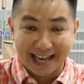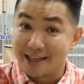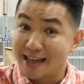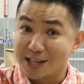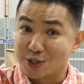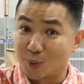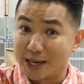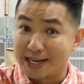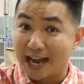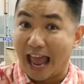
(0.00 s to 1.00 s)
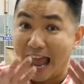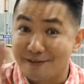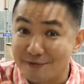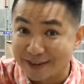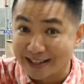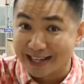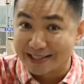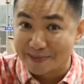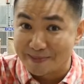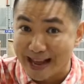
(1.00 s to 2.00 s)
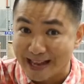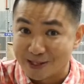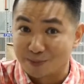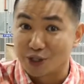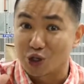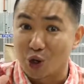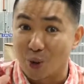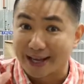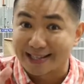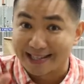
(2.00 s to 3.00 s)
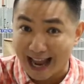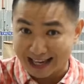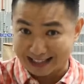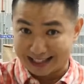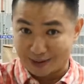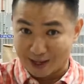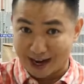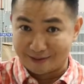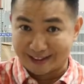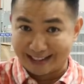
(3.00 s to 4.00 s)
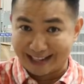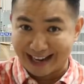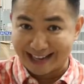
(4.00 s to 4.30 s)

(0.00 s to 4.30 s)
That's when everything is a mess, but you know exactly where everything